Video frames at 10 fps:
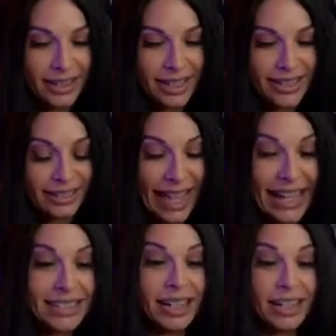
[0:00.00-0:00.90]
Guess the
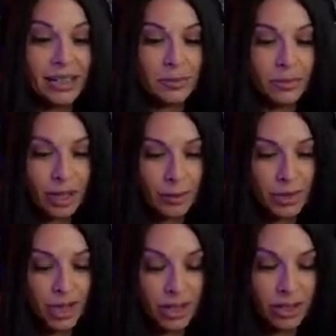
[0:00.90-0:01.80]
last time I was
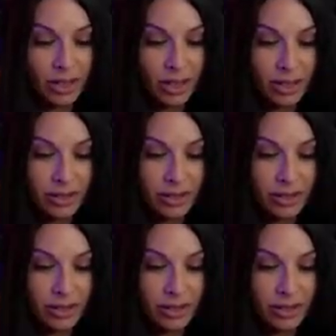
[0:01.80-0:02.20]
Conqueror.